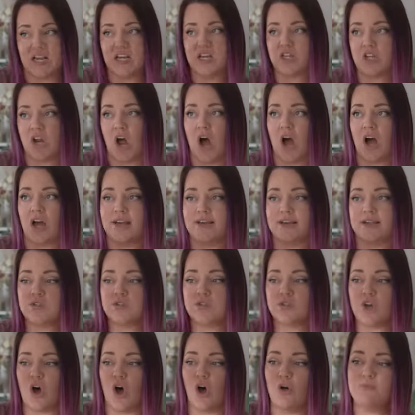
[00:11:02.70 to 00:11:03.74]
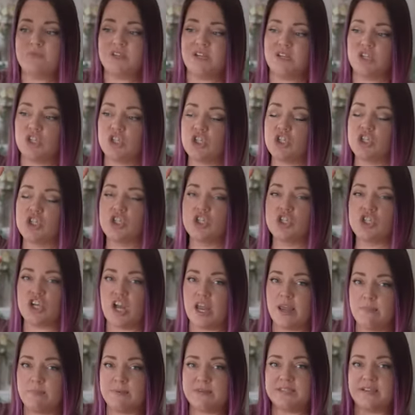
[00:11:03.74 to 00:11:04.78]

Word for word: could not sculpt and shape